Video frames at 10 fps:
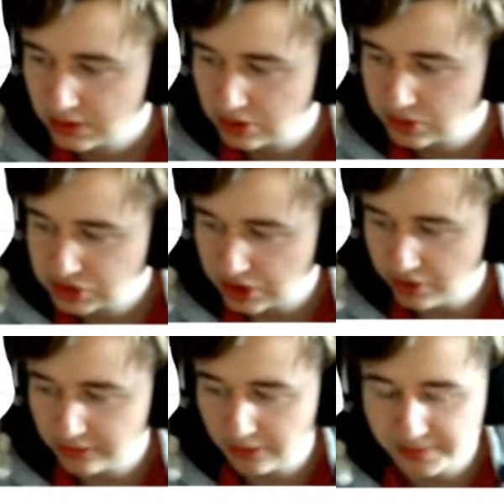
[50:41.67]
So
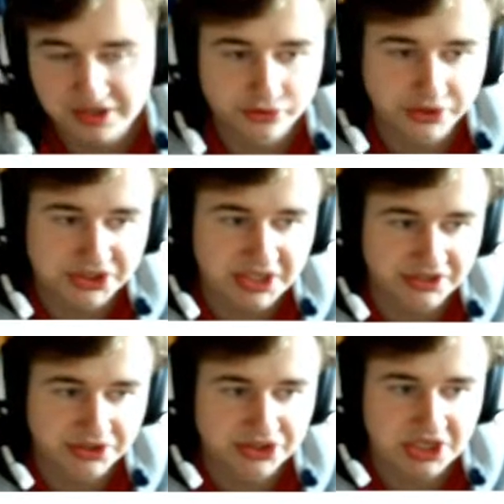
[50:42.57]
it will be interesting
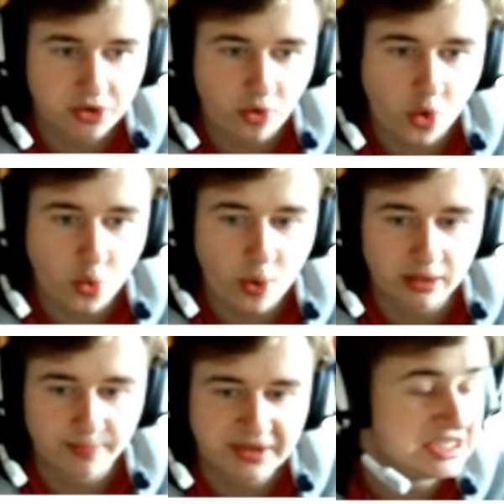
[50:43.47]
to see who
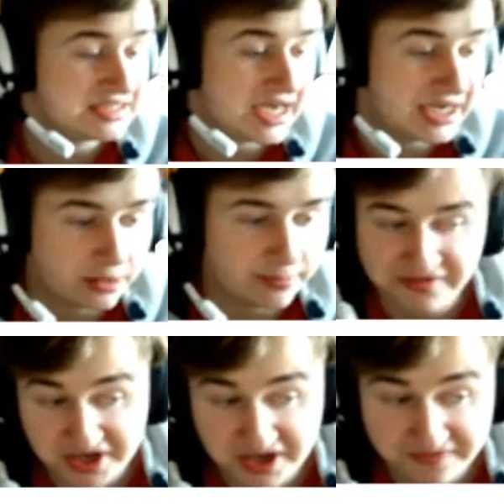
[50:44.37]
will be Daniil
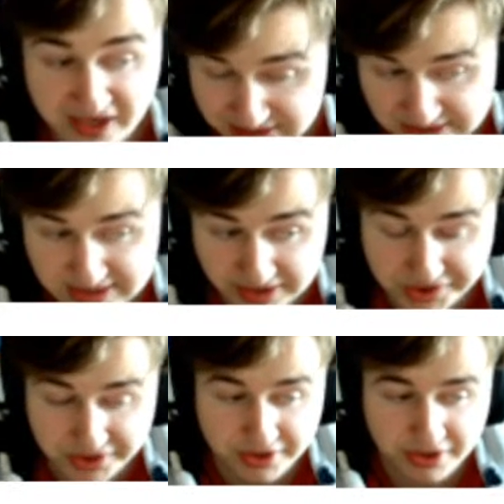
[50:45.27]
Medvedev facing
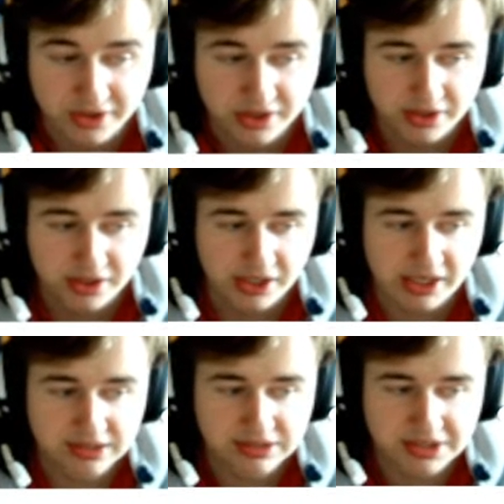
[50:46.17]

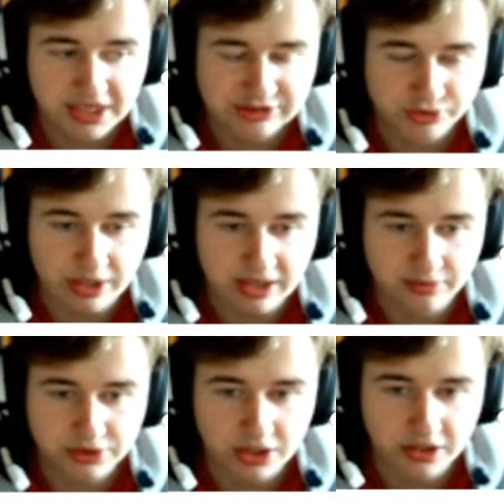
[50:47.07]
in the next
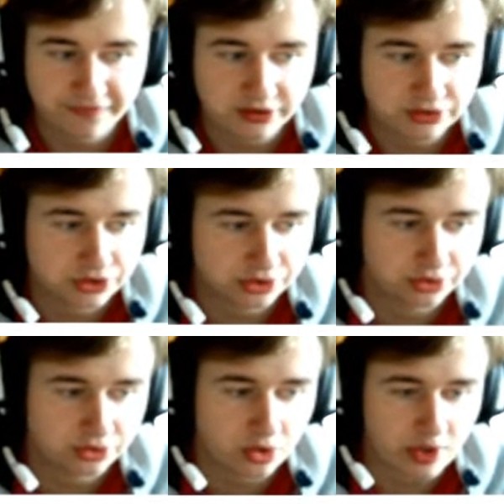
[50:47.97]
round of the
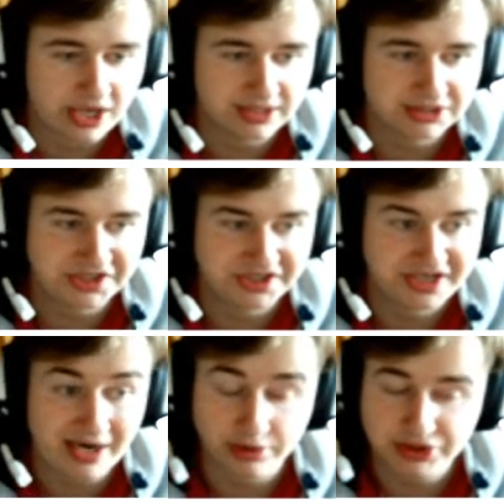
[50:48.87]
Roland
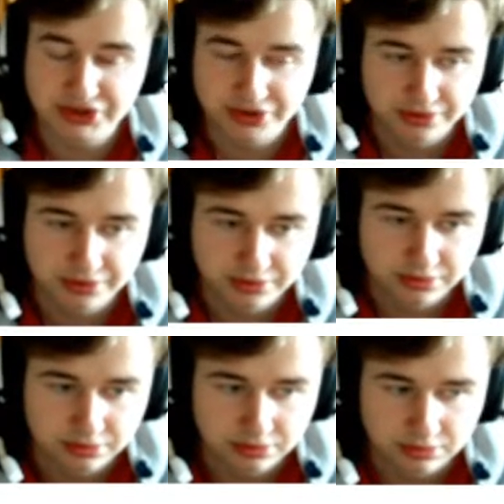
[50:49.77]
Garros.
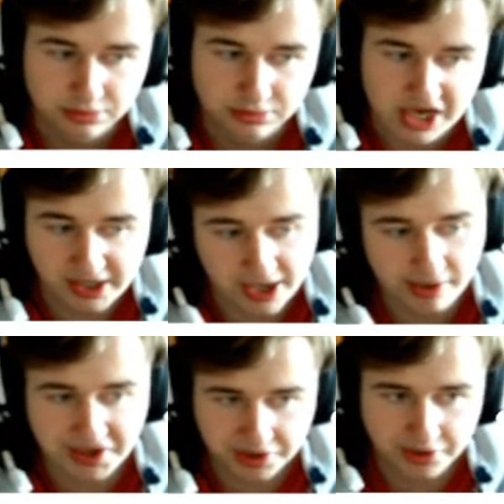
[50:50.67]
And
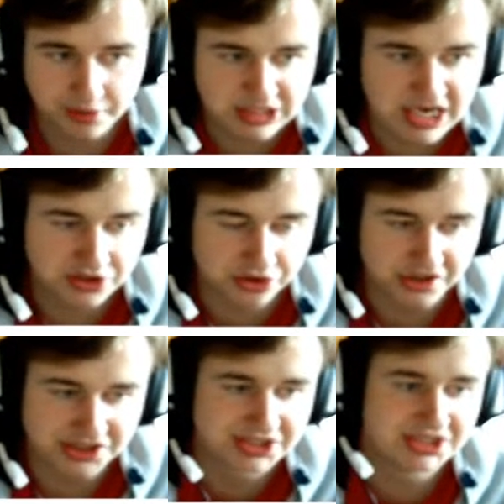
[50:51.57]
Garin could be
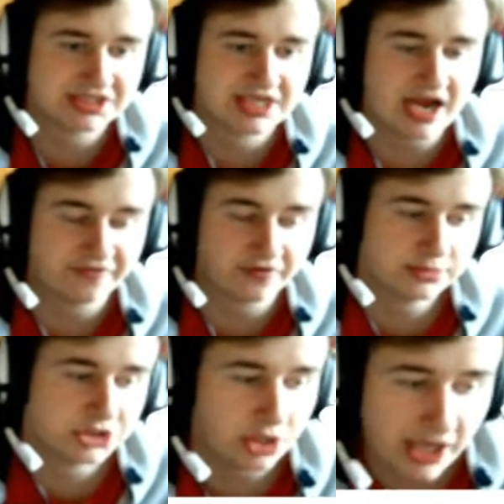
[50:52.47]
dangerous. This guy from
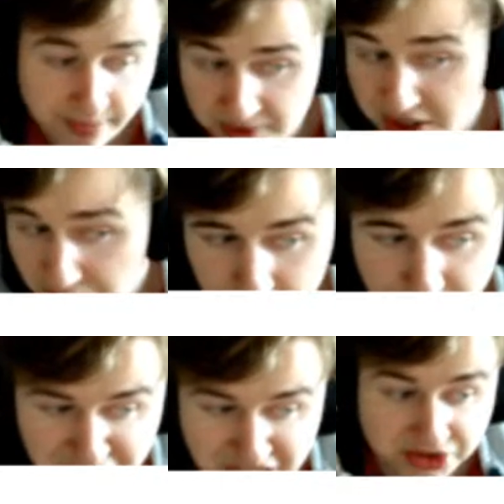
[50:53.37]
Chile, he could
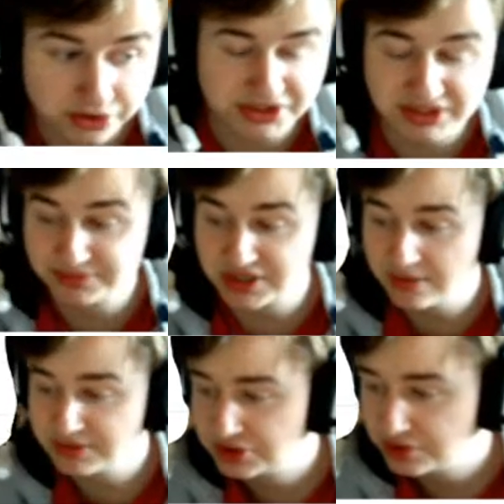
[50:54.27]
be dangerous sometimes.